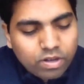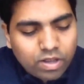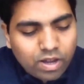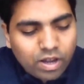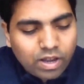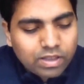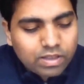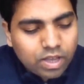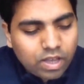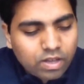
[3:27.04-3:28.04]
But the
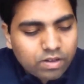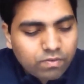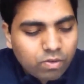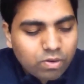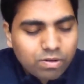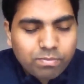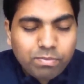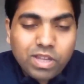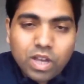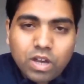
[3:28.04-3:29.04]
healthcare for
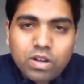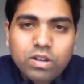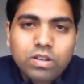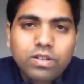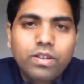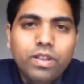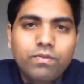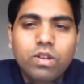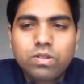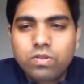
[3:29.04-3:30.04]
PR,
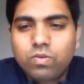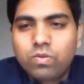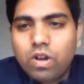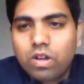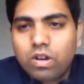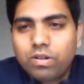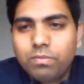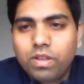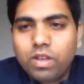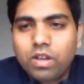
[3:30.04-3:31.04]
once you are
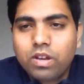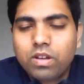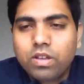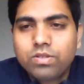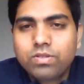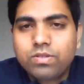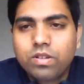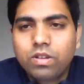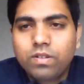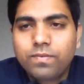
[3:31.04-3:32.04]
a PR,
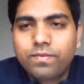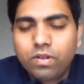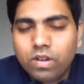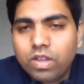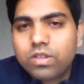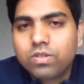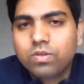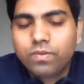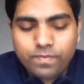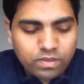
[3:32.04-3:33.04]
is free.
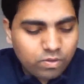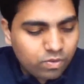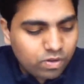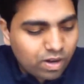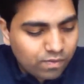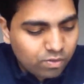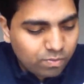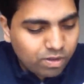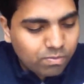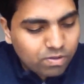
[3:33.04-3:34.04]
So you don't have
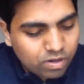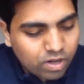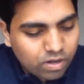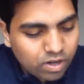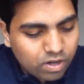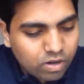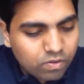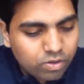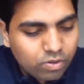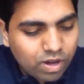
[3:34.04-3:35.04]
to pay PR right
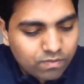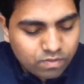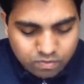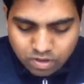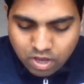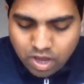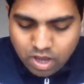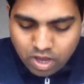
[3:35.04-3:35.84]
now. You have to.